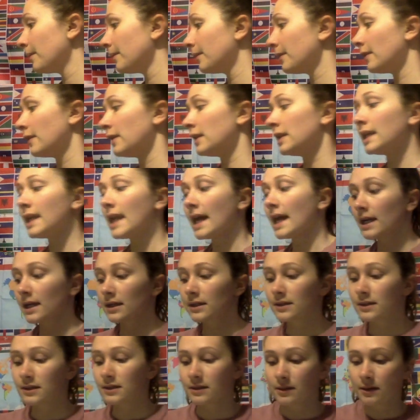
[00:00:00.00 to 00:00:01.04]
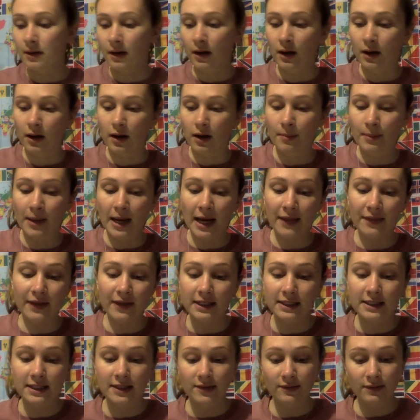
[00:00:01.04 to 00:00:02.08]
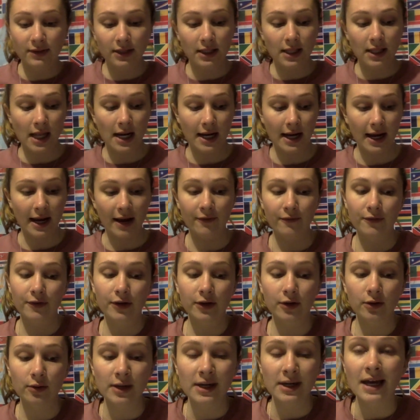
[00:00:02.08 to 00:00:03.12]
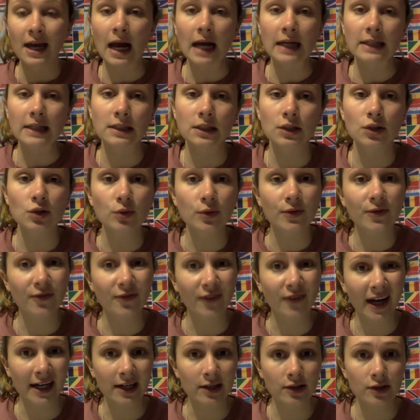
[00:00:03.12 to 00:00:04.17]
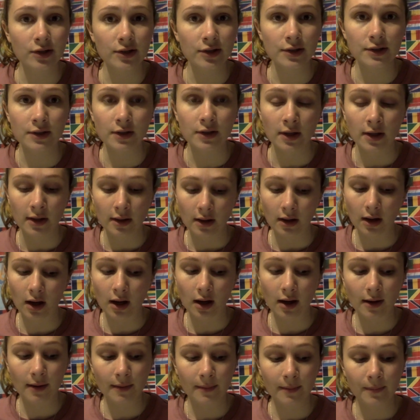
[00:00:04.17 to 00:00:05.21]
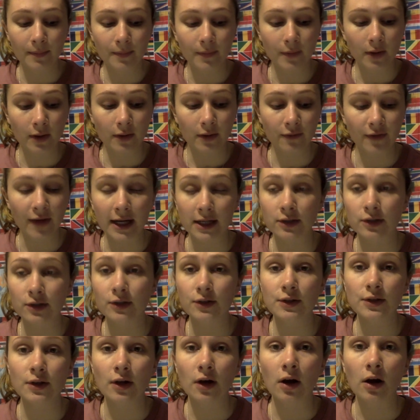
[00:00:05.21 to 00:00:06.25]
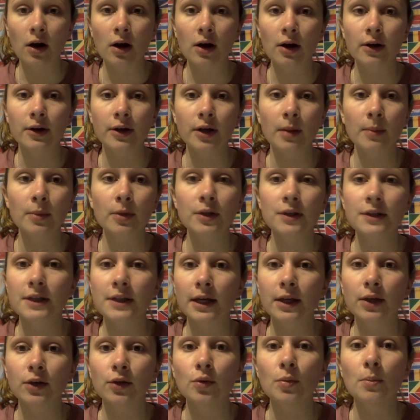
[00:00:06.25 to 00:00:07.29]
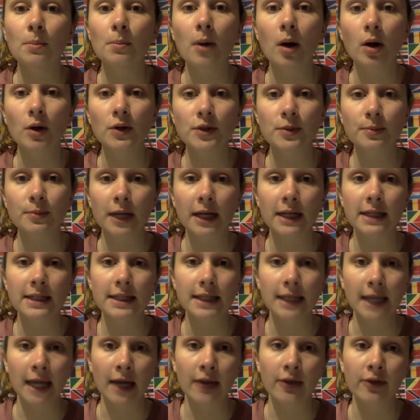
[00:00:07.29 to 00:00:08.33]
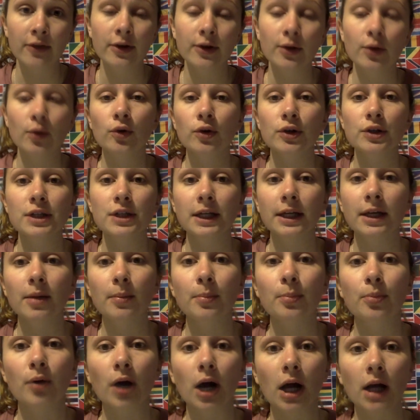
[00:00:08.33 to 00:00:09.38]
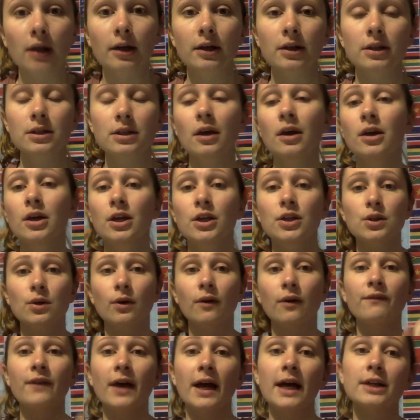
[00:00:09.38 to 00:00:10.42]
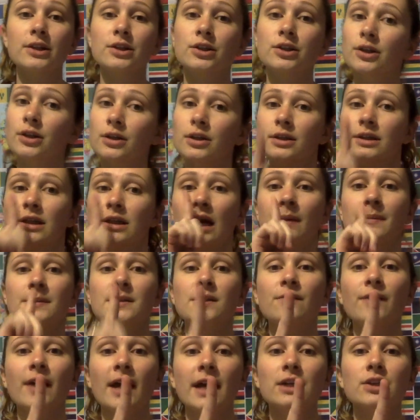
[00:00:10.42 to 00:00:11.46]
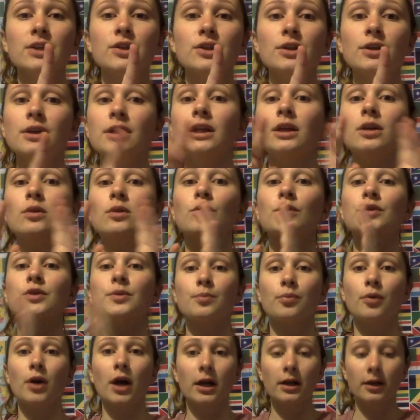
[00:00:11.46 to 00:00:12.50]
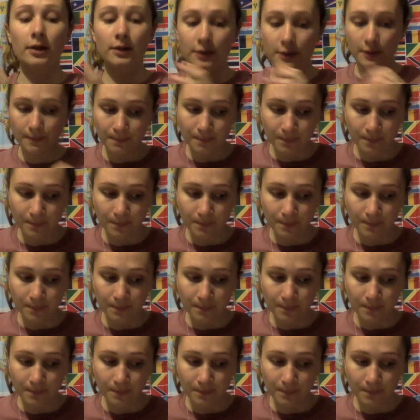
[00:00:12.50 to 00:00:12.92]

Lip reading: The next math activity that I have for you has to do with factors. Factors are numbers that you multiply together in order to get a product. So a factor times a factor equals a product.